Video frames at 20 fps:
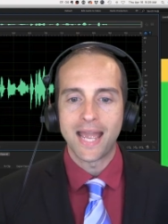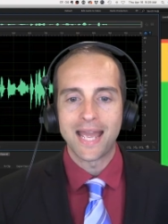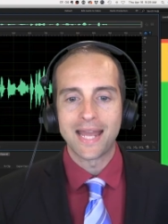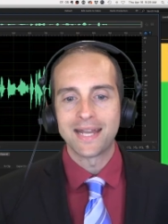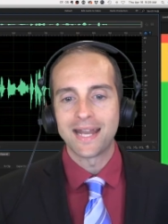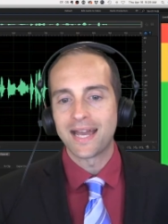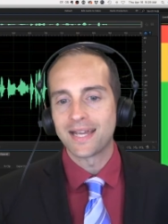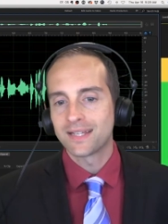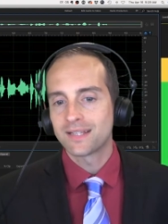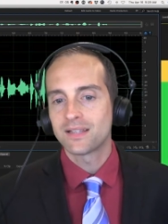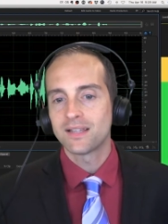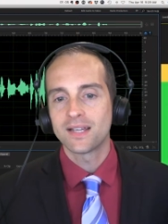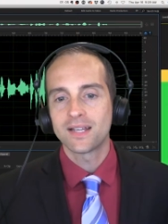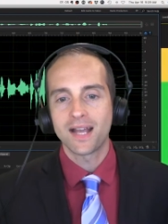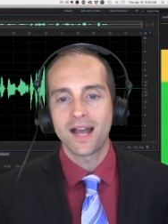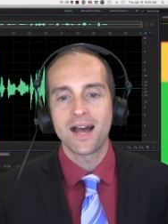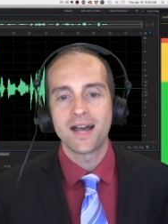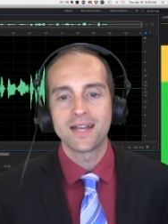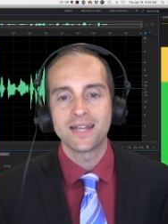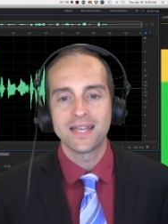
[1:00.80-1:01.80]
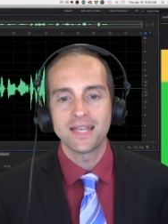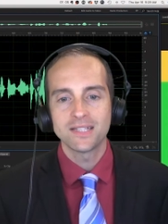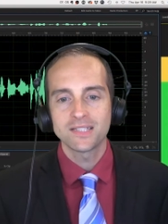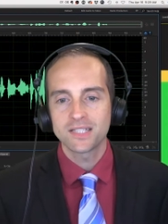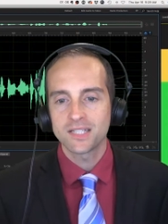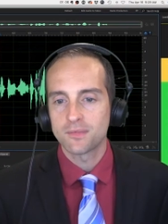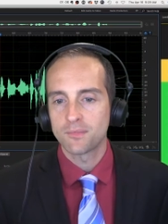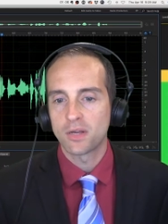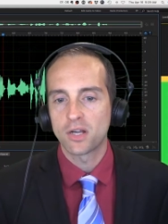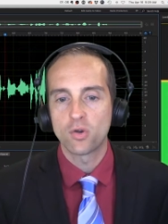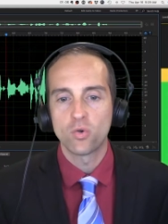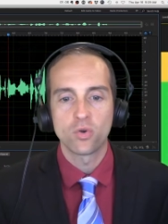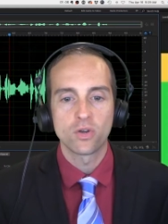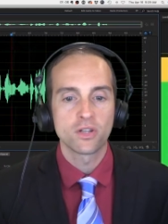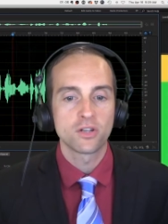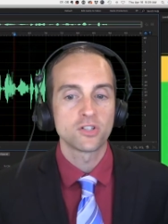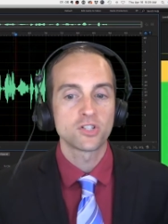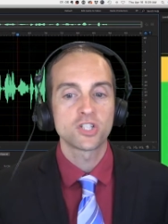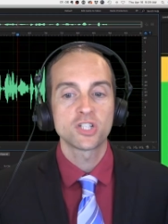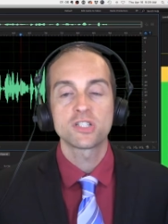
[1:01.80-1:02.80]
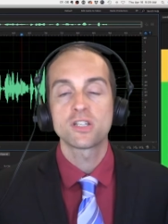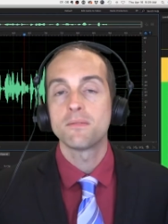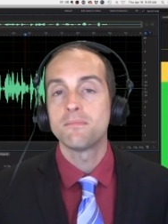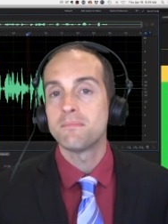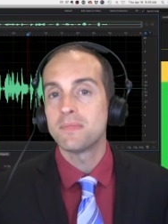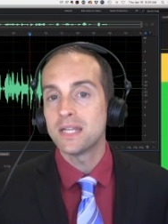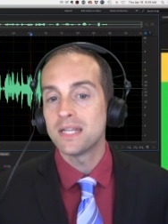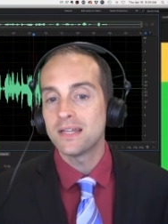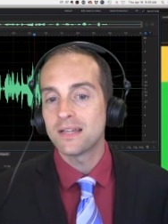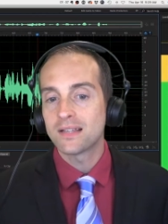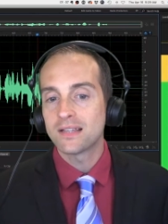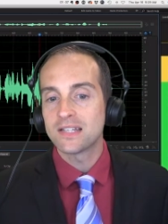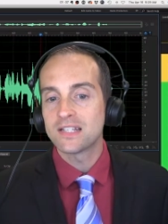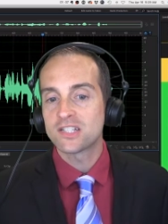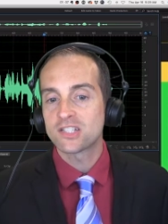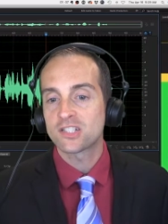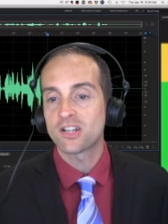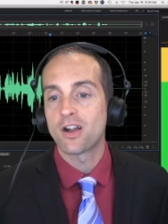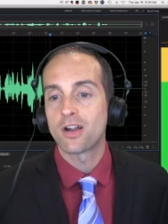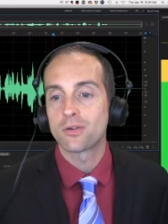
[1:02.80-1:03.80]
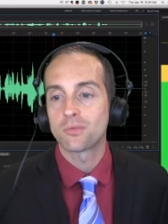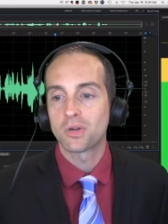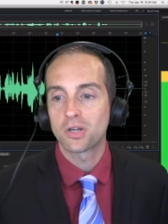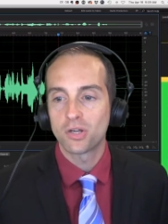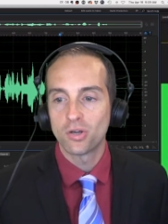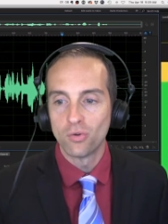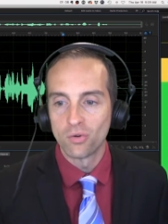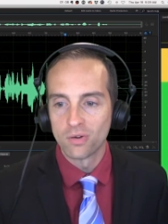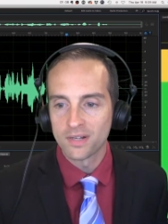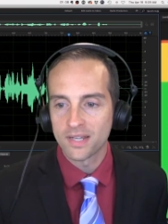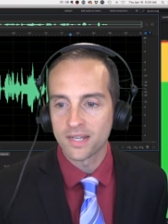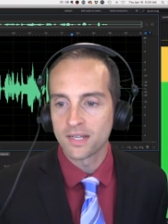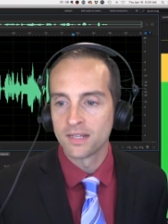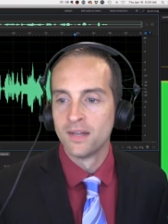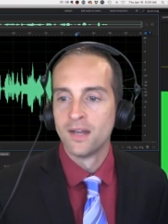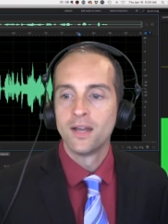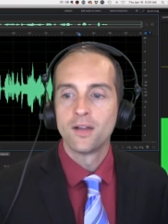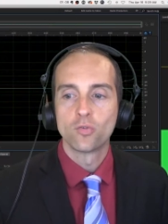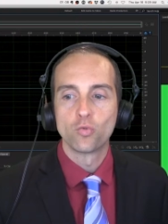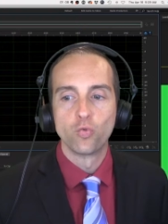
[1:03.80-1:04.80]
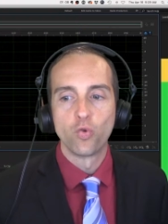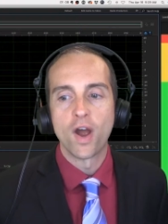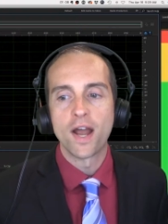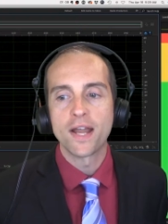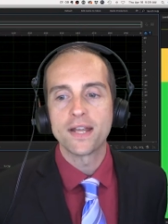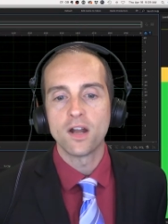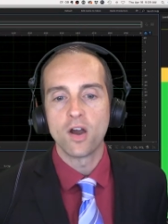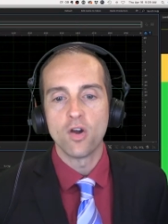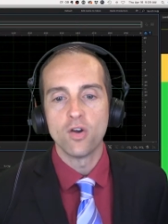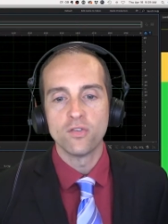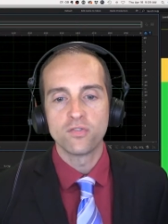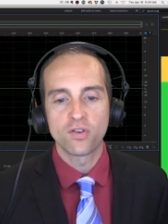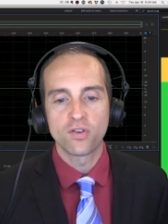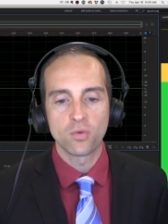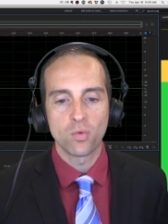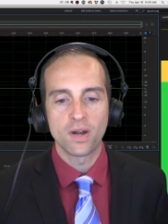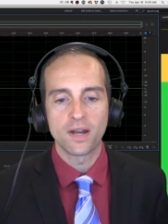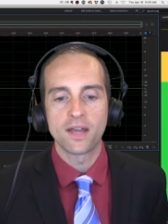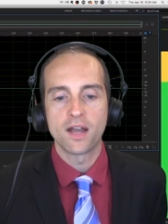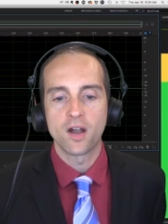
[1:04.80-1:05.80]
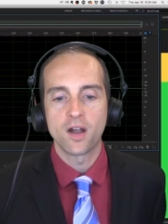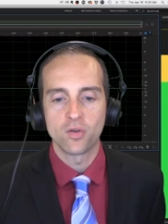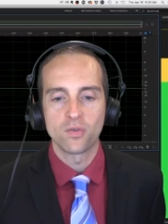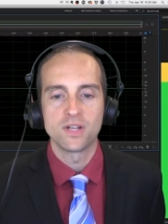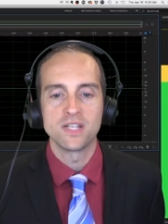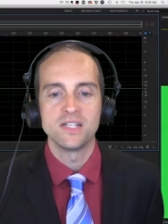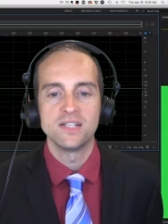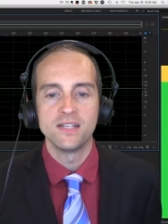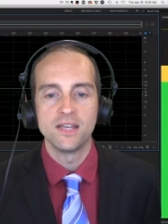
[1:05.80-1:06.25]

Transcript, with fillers: and I click on instant record, it'll just immediately start recording right over what I already